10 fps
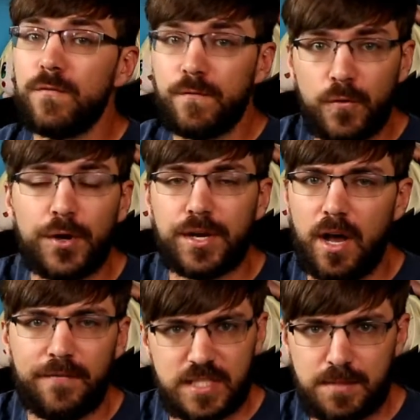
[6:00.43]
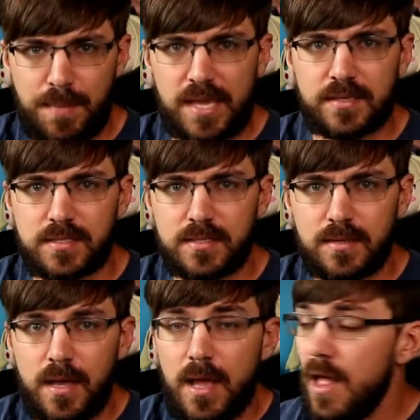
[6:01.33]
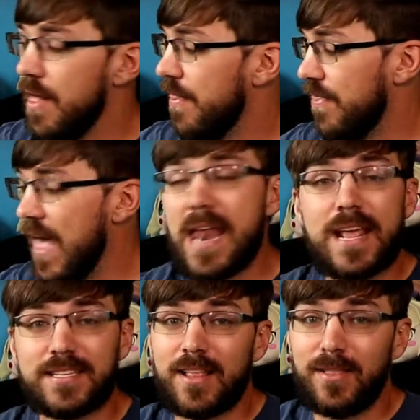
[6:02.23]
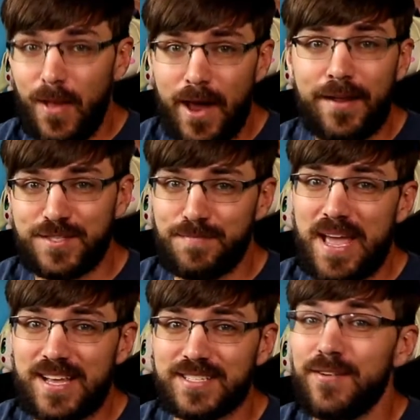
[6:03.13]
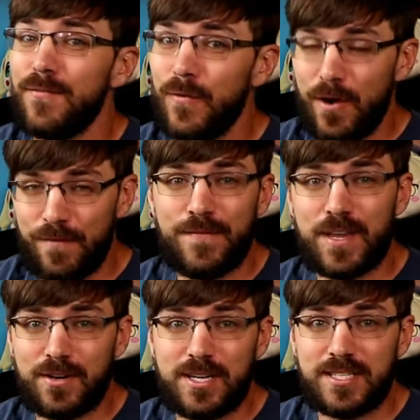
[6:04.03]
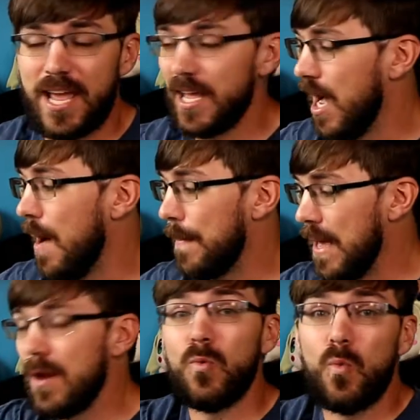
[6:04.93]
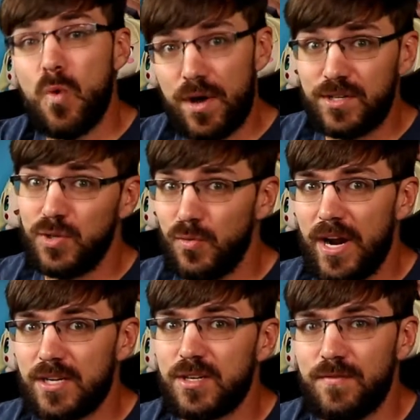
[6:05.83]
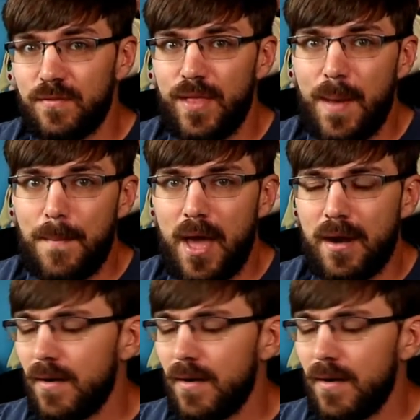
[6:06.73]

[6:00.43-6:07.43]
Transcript: foot of space. That is a lot of space for a figure to take up in one direction, for that matter.